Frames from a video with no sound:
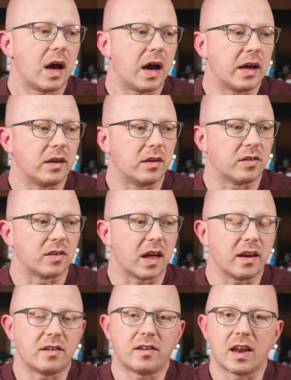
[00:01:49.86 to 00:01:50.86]
I
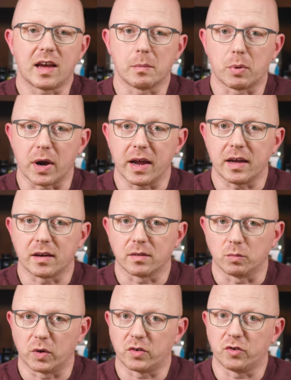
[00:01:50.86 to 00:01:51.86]
decided to take a break.
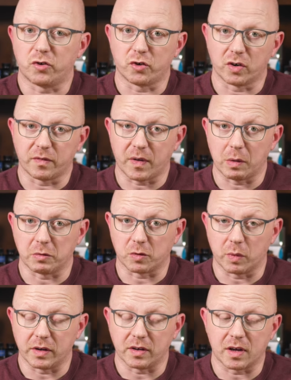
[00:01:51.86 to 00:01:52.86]
Wasn't sure if I was
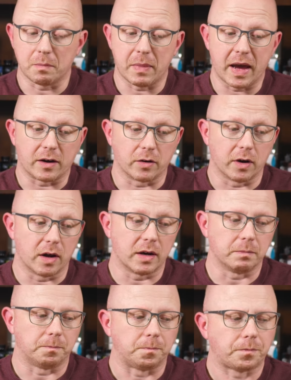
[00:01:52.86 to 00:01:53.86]
going to come back or
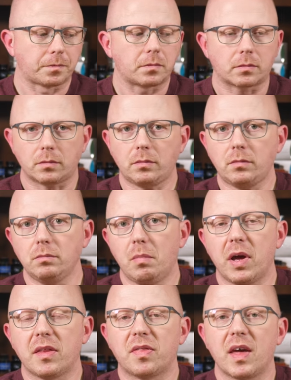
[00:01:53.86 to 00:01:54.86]
not.
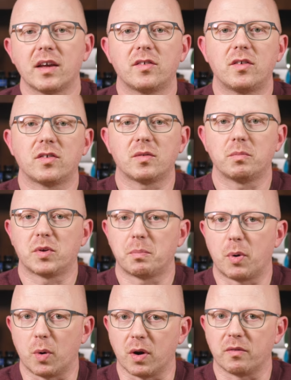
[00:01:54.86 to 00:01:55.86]
But thanks to some
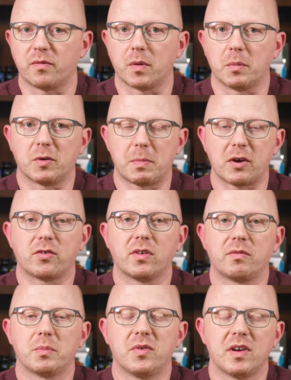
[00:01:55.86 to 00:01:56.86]
support from,
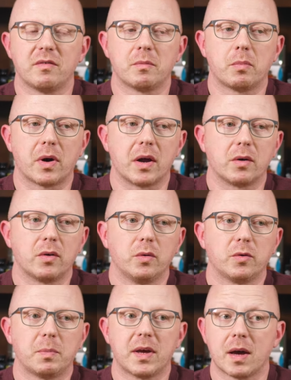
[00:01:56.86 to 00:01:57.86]
especially from Stephen Brown,
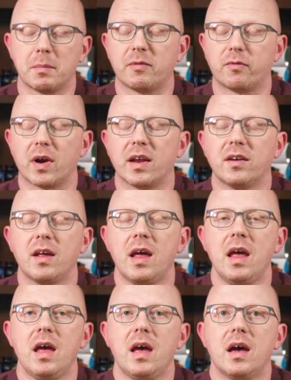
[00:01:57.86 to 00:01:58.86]
who has become a friend,
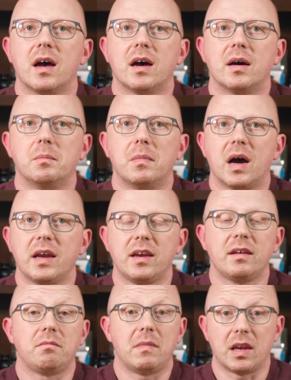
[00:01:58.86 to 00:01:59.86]
um, I
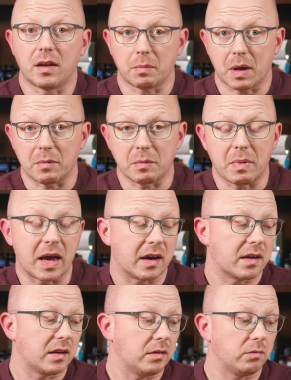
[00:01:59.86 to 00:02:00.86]
did end up coming
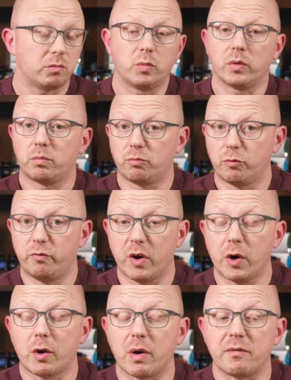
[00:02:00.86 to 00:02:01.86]
back and was
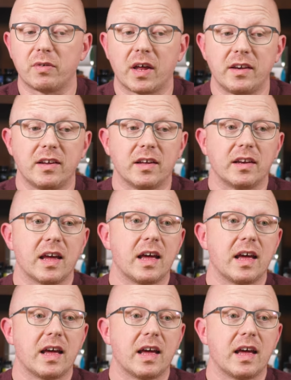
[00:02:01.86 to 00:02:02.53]
very grateful I did